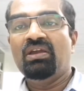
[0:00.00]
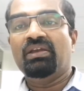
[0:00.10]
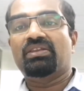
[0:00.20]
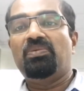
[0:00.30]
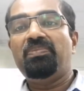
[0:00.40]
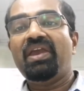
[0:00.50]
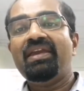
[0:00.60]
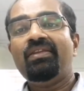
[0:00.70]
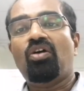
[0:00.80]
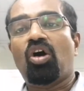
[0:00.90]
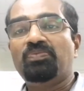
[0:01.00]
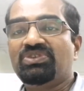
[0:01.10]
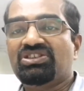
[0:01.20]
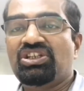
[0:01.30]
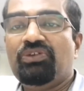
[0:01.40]
The main
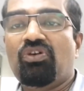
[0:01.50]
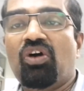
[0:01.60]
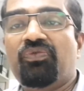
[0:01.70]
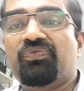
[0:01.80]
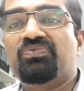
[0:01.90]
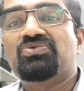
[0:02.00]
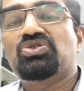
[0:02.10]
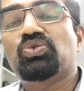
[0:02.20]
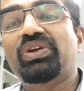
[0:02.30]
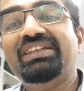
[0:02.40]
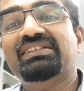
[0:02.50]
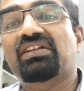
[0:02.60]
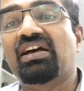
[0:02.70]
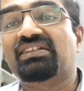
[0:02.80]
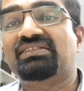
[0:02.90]
objective of today's
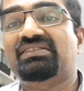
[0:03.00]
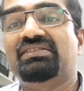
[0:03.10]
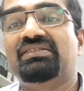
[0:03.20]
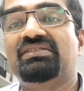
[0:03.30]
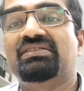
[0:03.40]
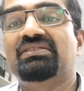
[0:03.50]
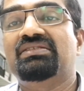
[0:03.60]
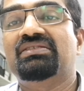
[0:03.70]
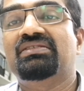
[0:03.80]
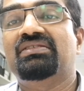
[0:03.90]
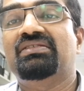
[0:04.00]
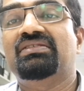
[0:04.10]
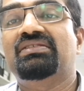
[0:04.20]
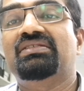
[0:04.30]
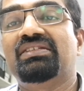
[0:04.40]
class
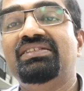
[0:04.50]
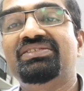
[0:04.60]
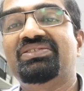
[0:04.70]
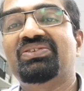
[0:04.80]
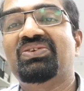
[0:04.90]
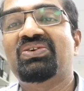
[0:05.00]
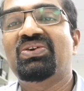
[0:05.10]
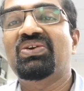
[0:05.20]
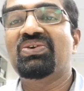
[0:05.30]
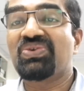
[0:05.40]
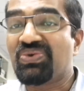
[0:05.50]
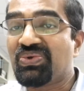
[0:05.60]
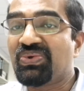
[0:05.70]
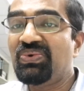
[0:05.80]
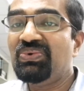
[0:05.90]
is
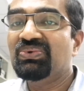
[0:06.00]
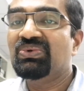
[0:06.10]
to